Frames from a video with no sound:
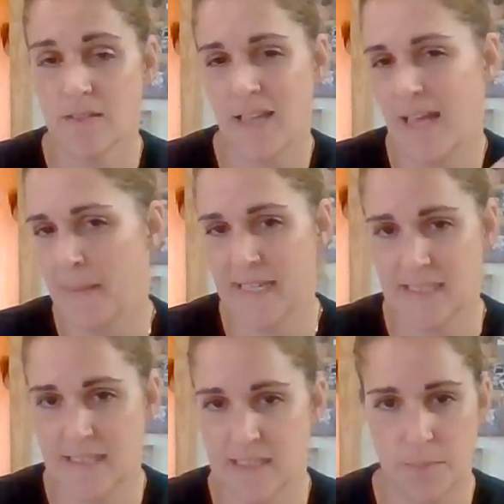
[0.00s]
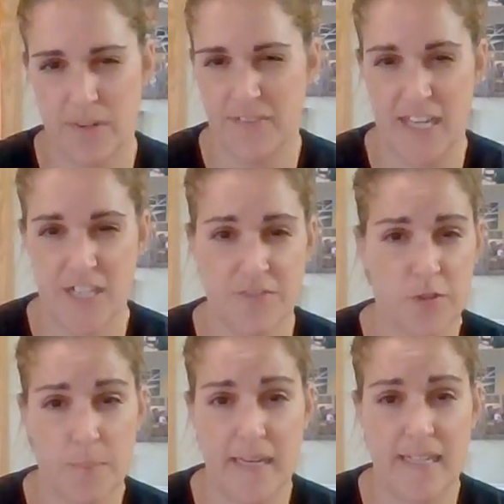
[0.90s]
MX is the abbreviation for
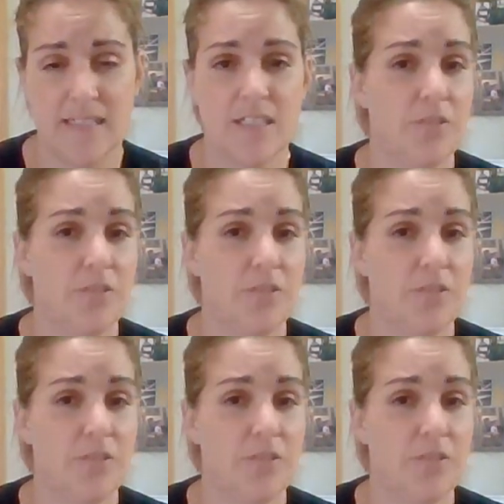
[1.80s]
maintenance.